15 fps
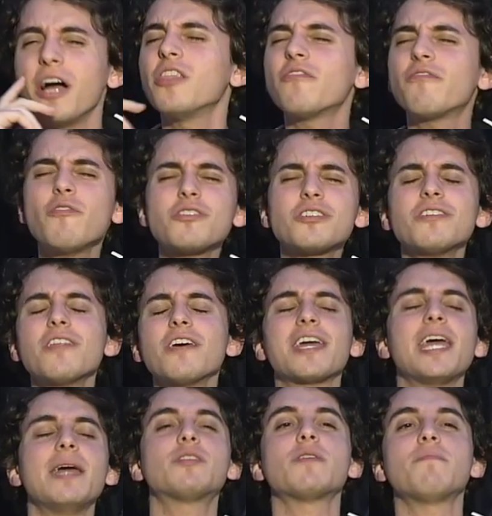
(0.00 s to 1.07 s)
And the first thing that
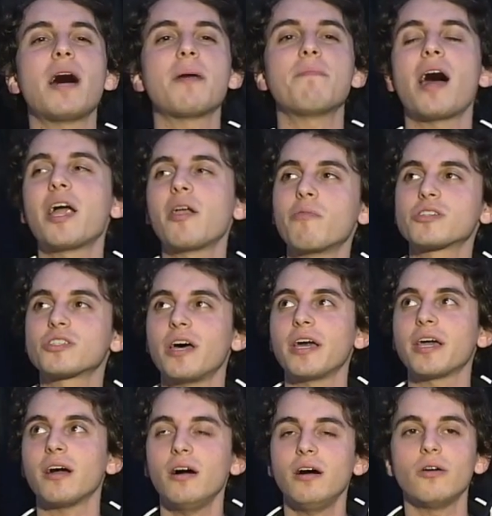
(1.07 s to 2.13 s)
came to my mind was
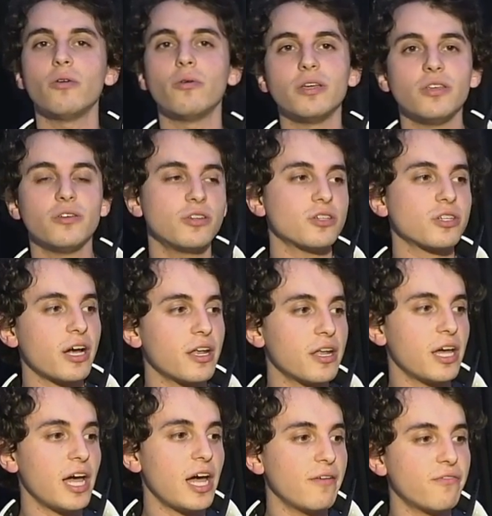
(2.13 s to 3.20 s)
like, oh, you just kind of
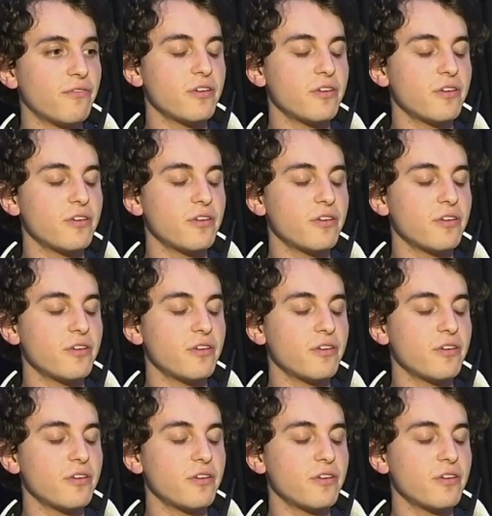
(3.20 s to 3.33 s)
have